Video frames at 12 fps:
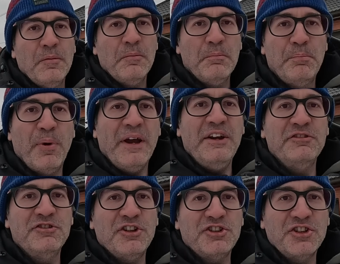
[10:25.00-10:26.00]
But in
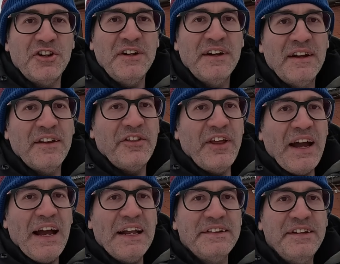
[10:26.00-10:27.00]
Russia, that
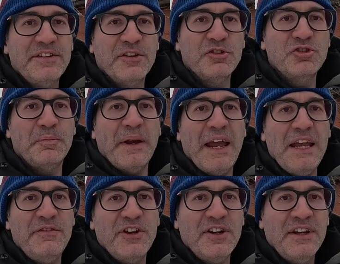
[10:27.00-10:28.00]
antisocial
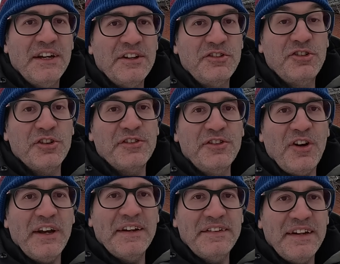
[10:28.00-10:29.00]
behavior does not
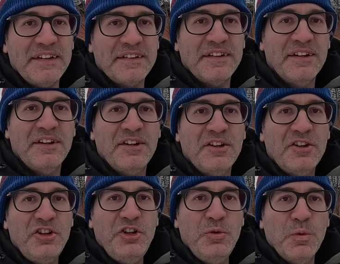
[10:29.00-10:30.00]
exist.
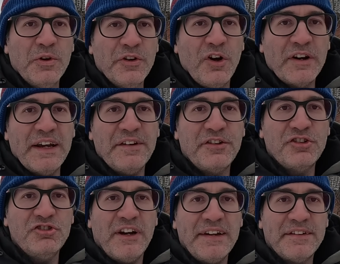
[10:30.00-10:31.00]
You will not get
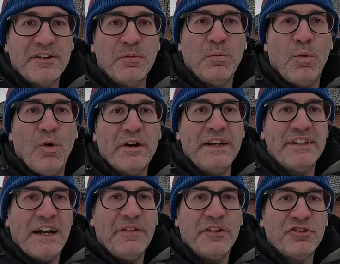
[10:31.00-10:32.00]
stressed walking
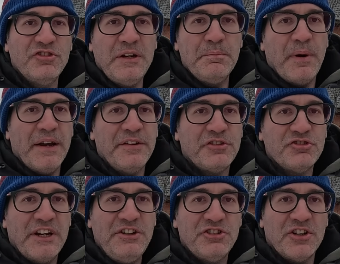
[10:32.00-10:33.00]
down the street by a
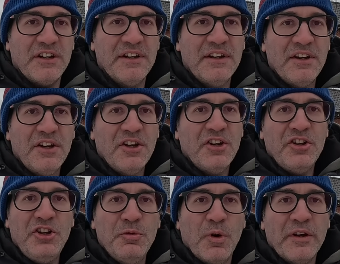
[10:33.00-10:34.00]
stranger.
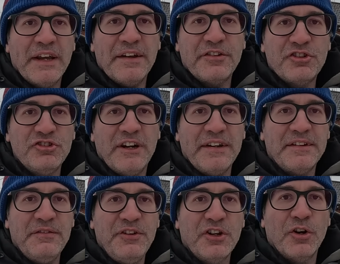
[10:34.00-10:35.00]
You won't get stressed
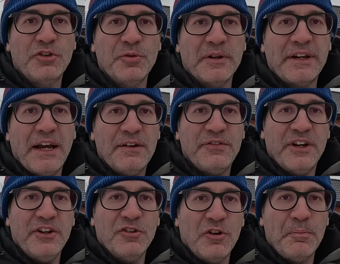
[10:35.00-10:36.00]
if you go to a cafe
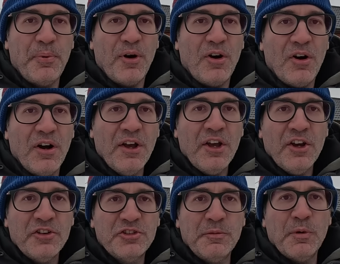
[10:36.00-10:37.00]
or bar.
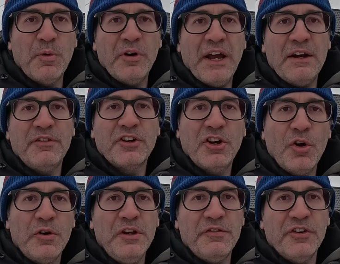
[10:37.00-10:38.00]
Someone won't have a go
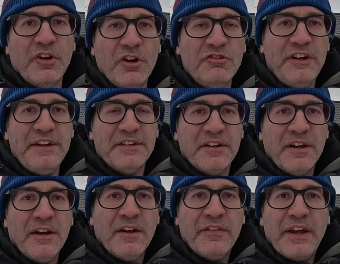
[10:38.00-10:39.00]
at you for no reason.
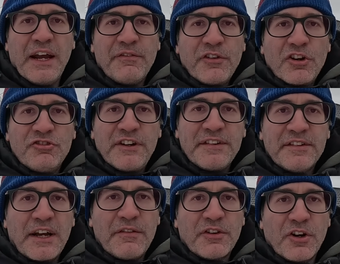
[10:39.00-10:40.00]
They have no reason to
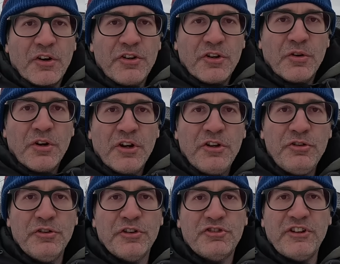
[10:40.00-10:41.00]
have a go at you.
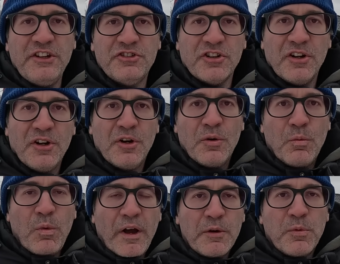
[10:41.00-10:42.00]
You're a stranger.
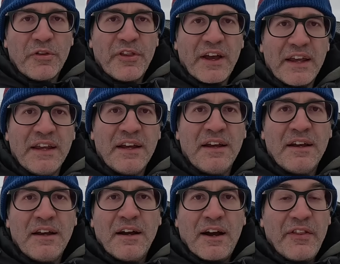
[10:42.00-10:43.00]
Why would they?
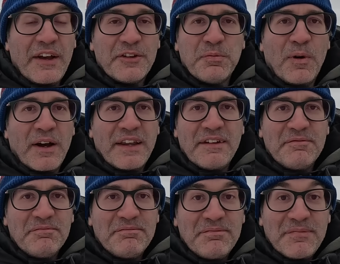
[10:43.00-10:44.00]
And that's why
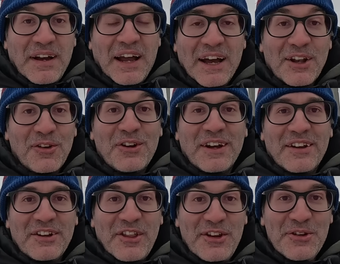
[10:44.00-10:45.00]
I look
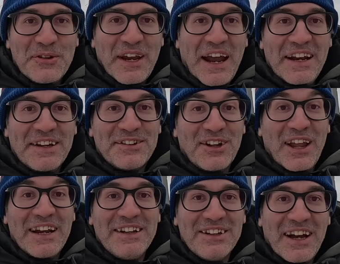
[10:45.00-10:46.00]
at the UK and it's
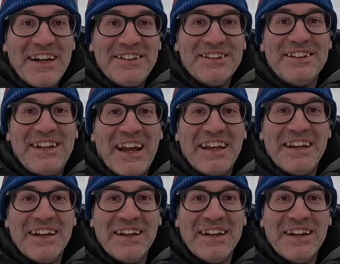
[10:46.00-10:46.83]
like night and day.